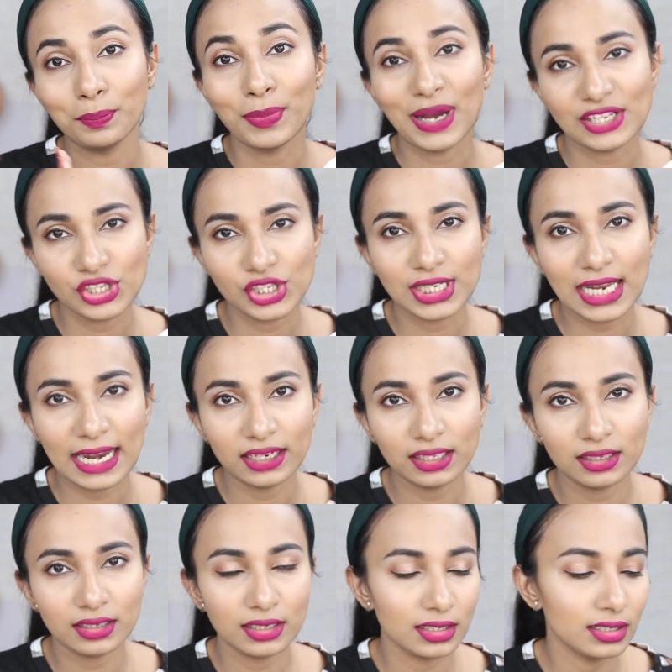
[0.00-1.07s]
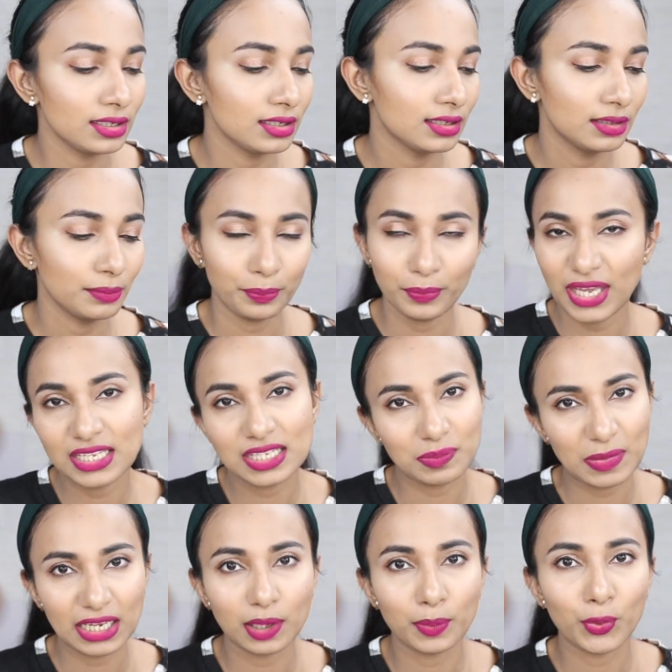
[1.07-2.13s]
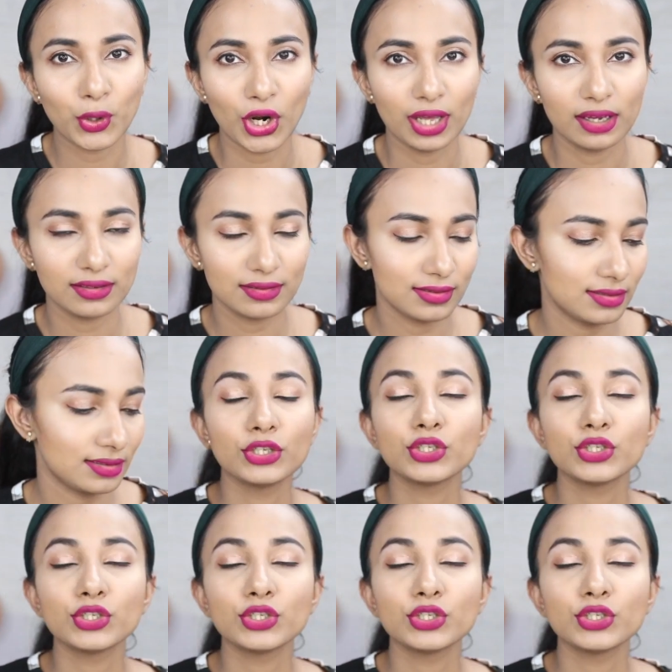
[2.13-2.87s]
budget category base makeup products.